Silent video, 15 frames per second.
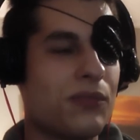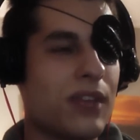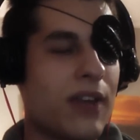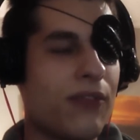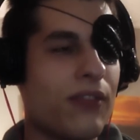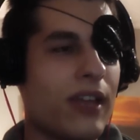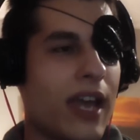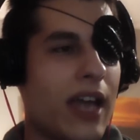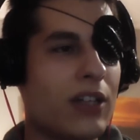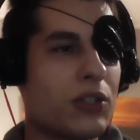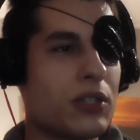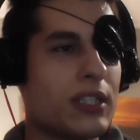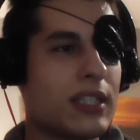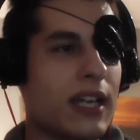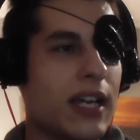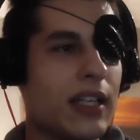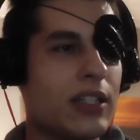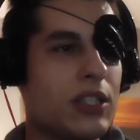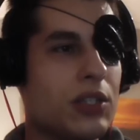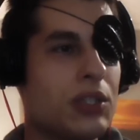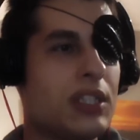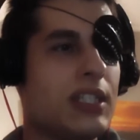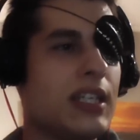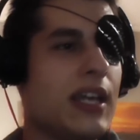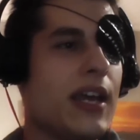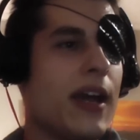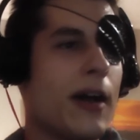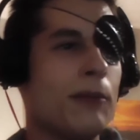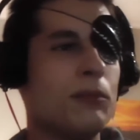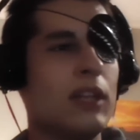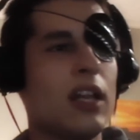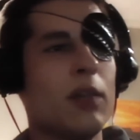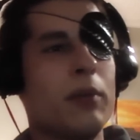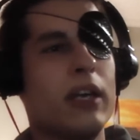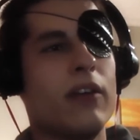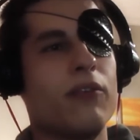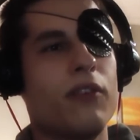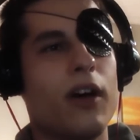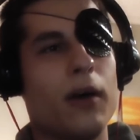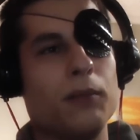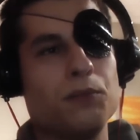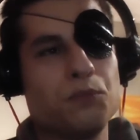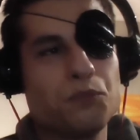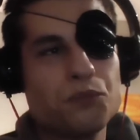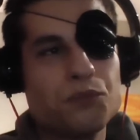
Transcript: definitely interesting to see um, a um, little bit of, um,